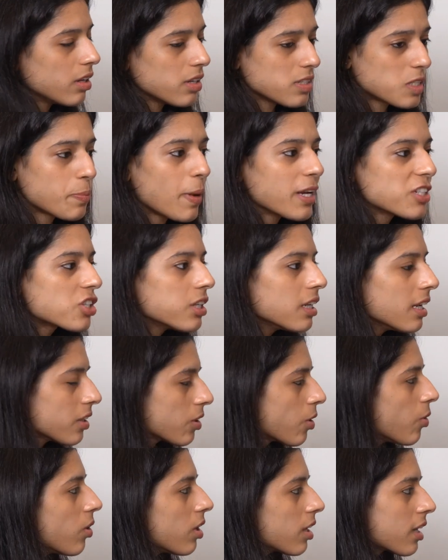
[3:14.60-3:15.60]
especially
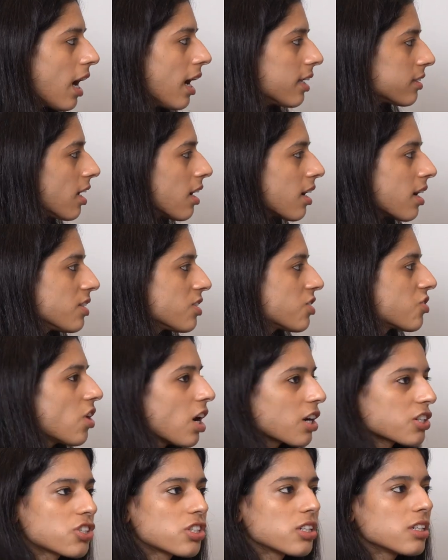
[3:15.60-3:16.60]
in Kolkata,
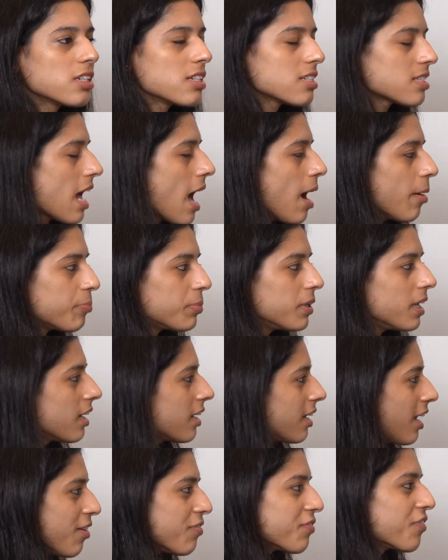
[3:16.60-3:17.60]
construction yeah. is
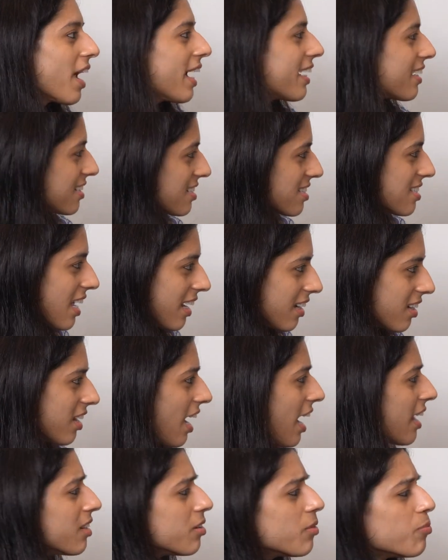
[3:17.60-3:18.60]
happening left, right and centre.
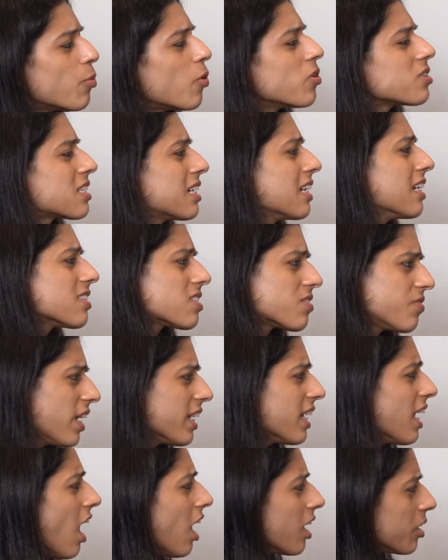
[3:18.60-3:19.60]
Right. And mostly it's
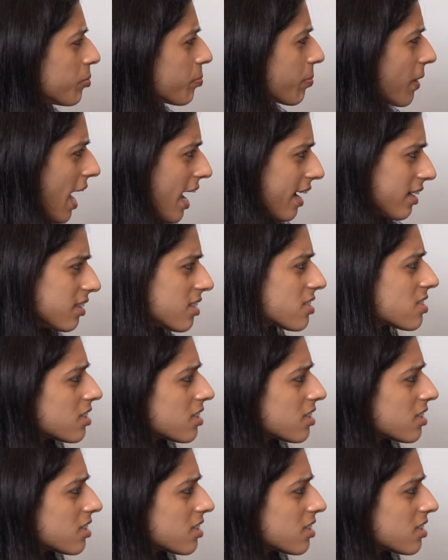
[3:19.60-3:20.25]
very unplanned. The